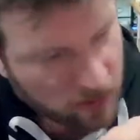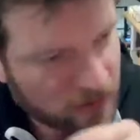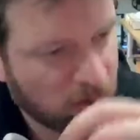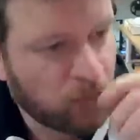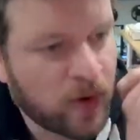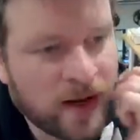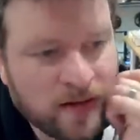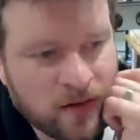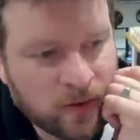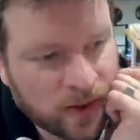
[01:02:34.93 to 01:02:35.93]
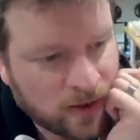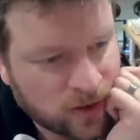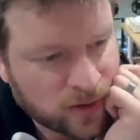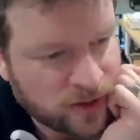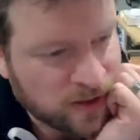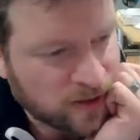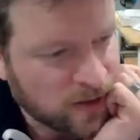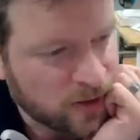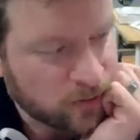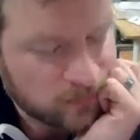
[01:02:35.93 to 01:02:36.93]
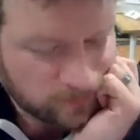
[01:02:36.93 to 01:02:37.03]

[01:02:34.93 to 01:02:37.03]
get right into it and do what you need to do.